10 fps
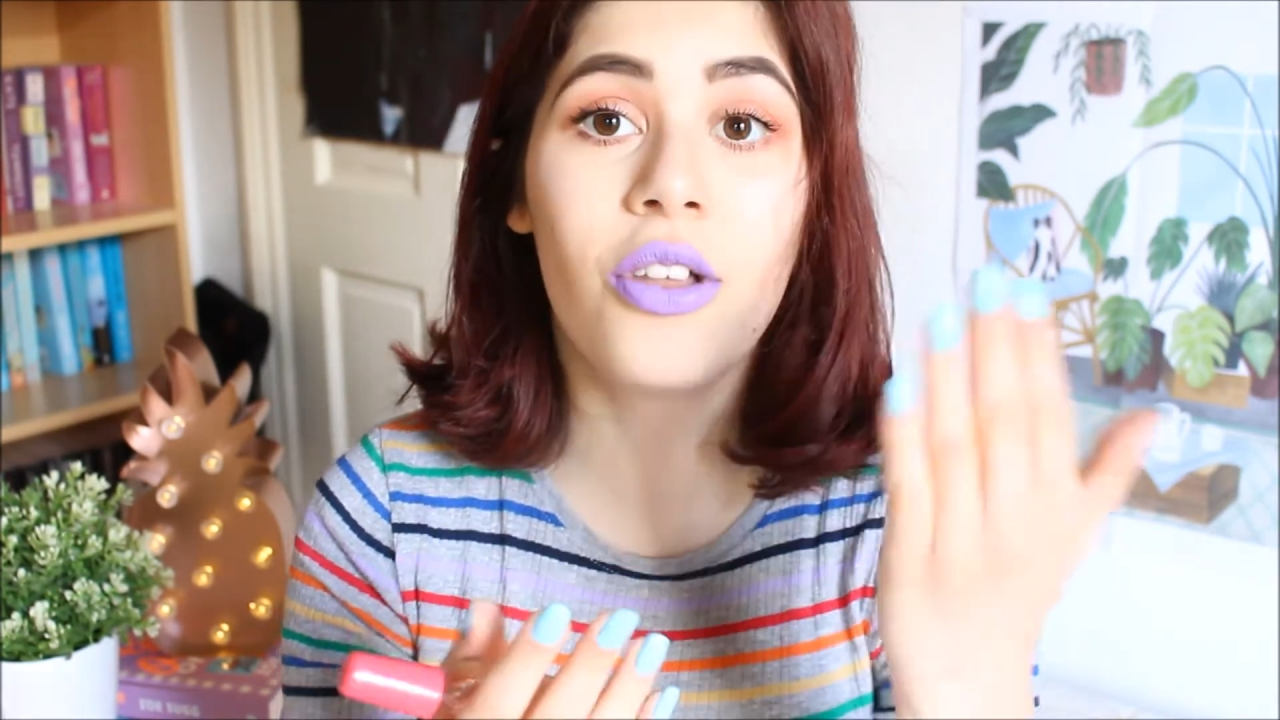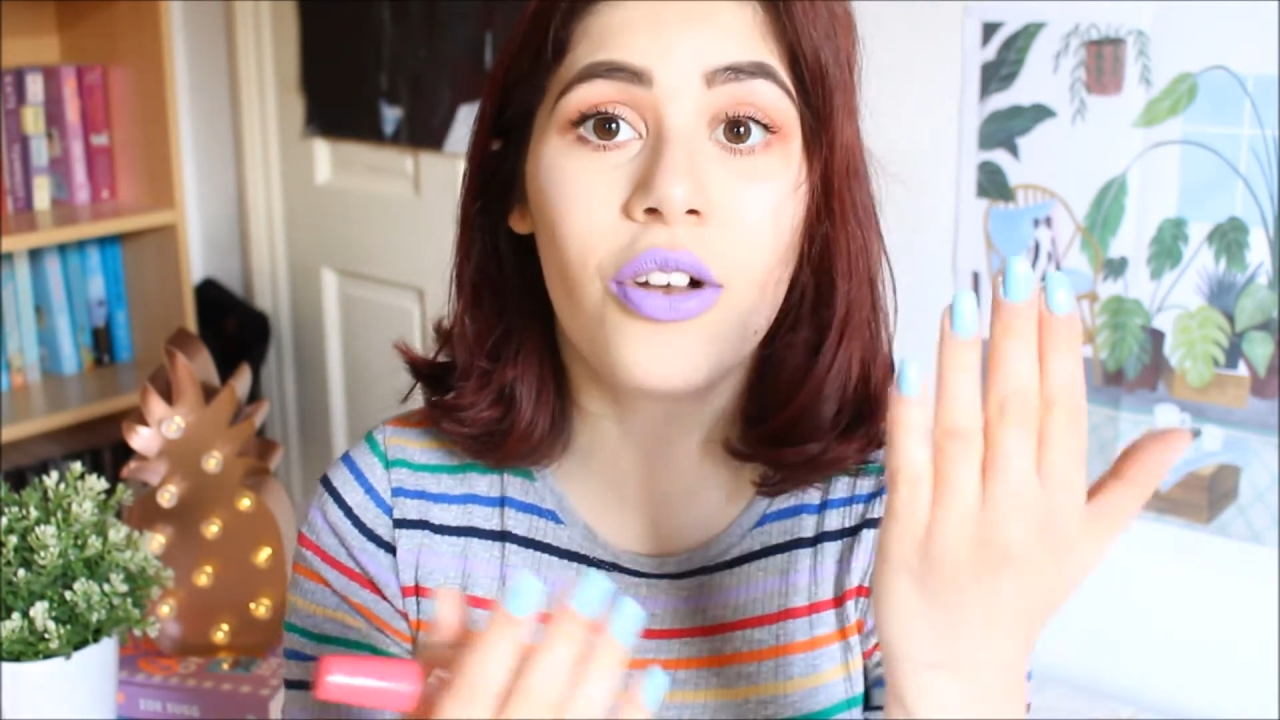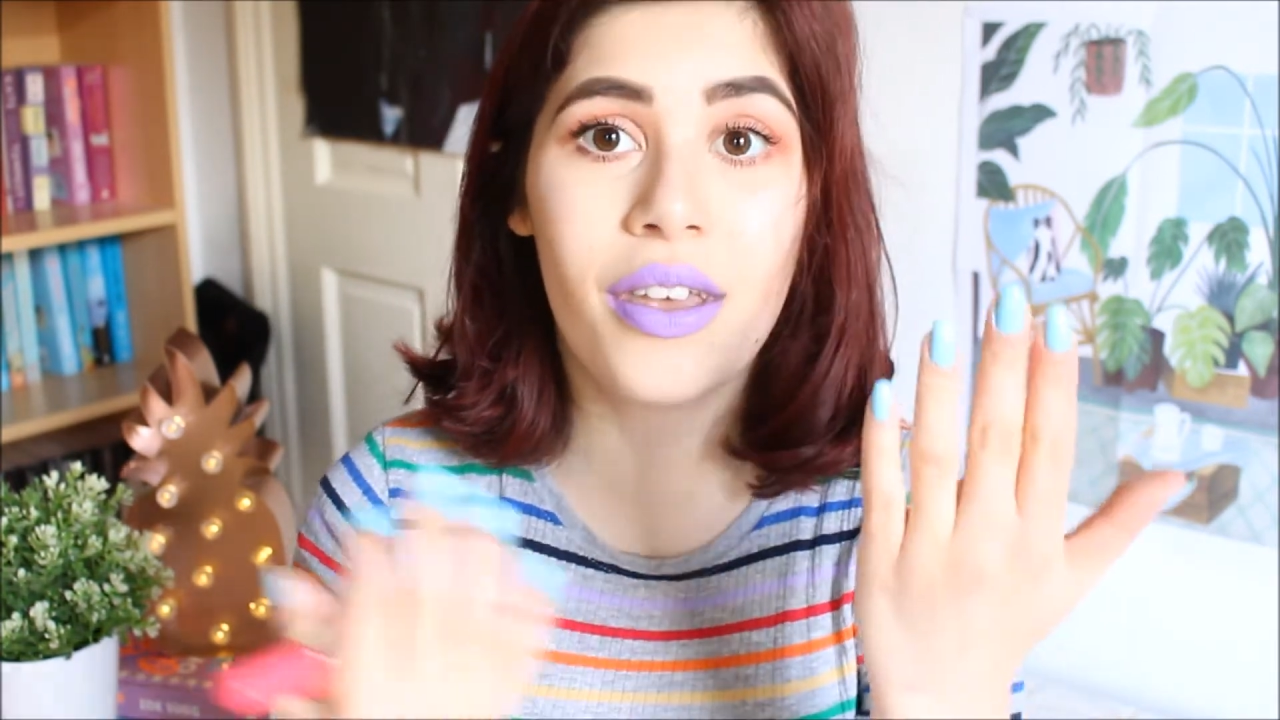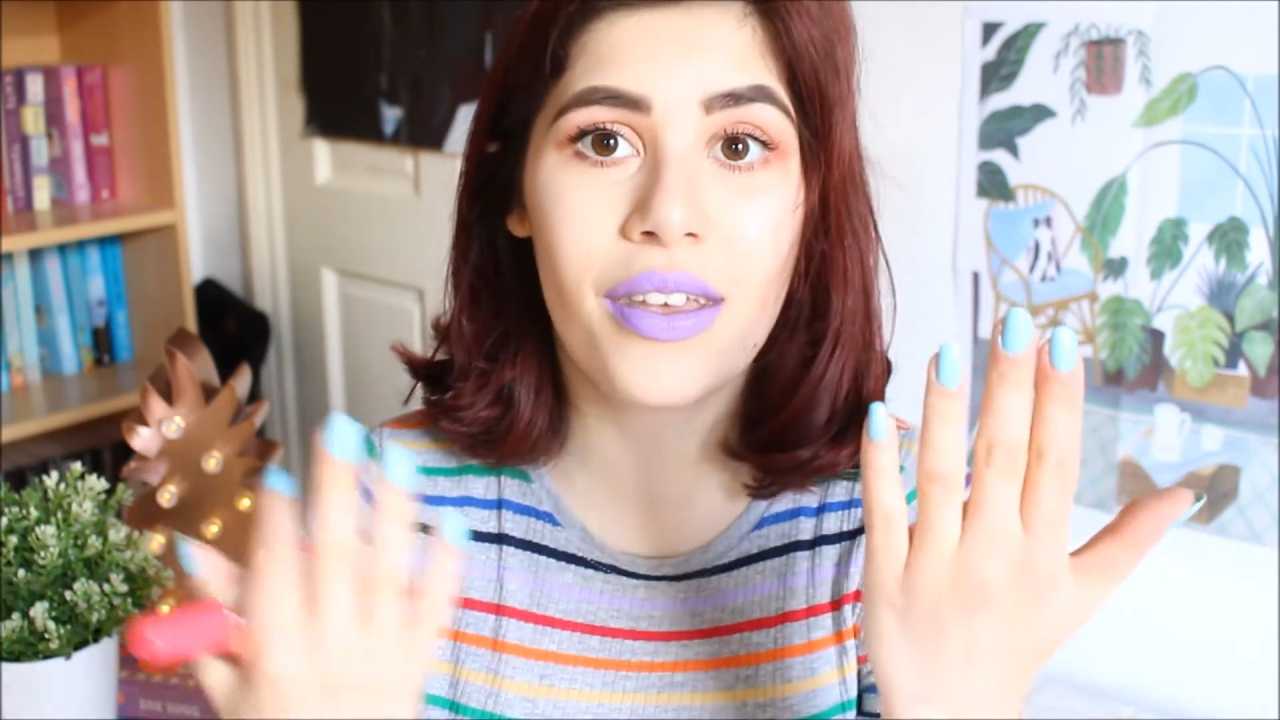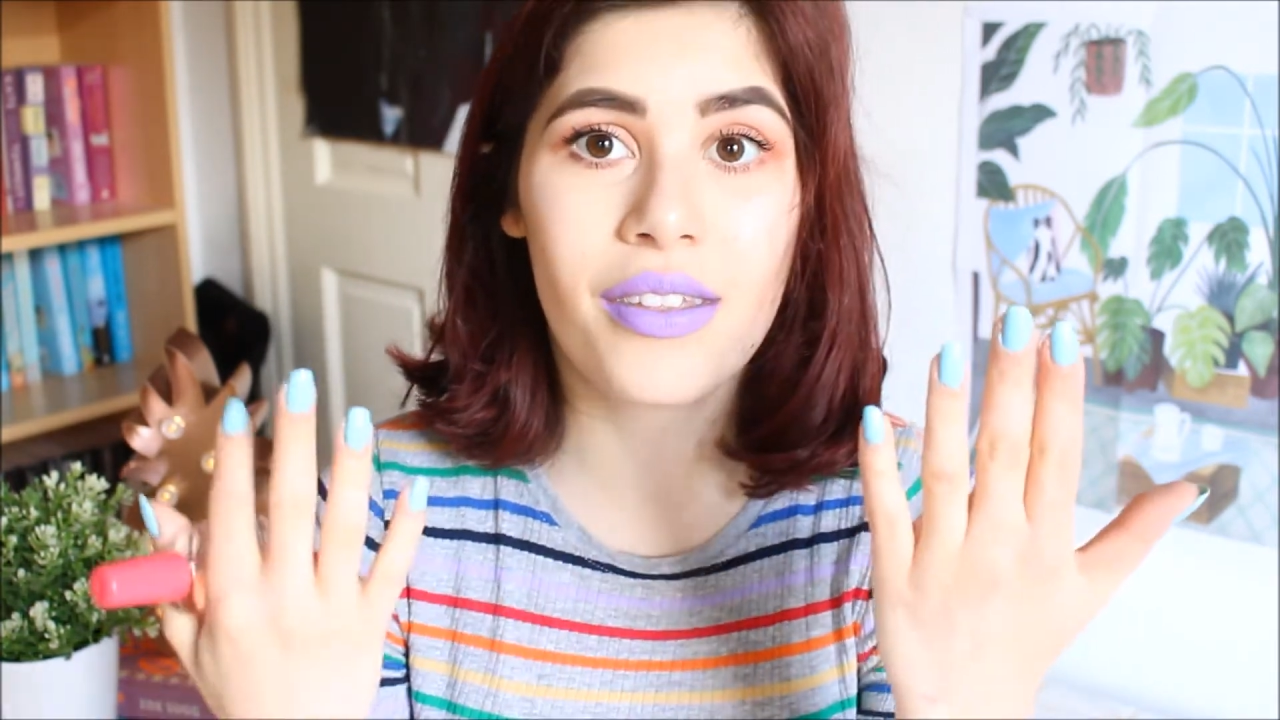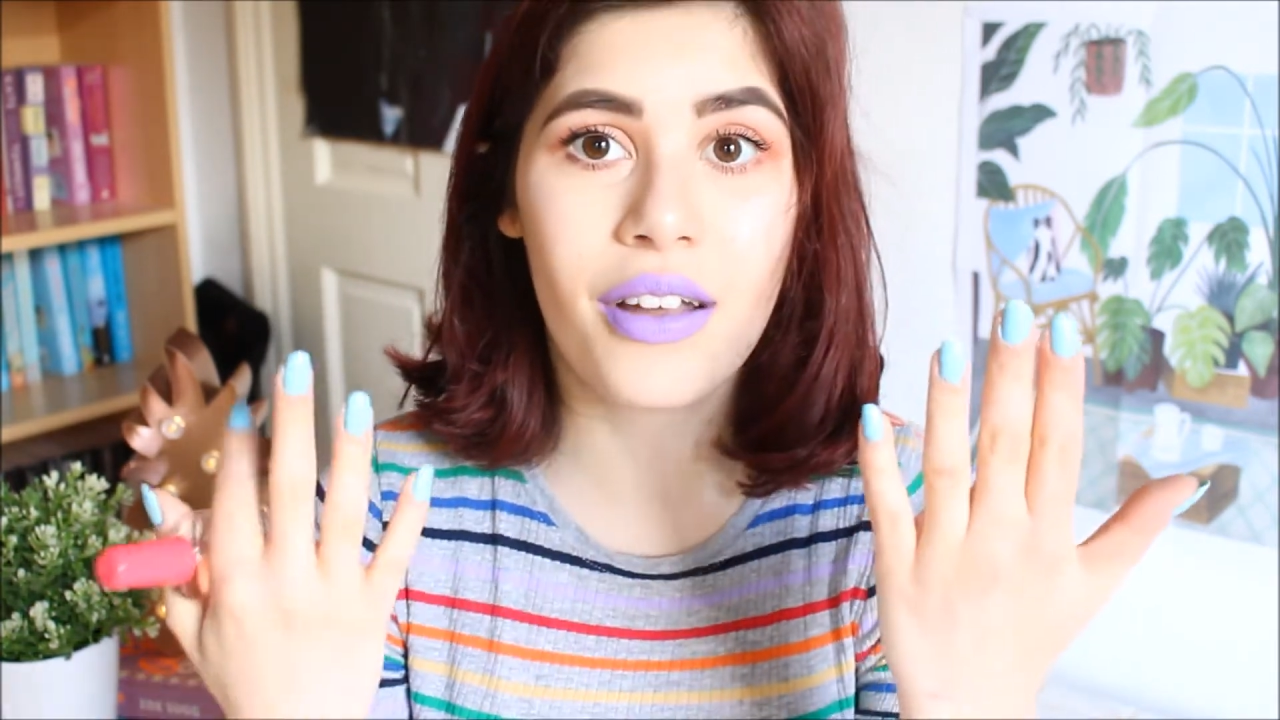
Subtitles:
longest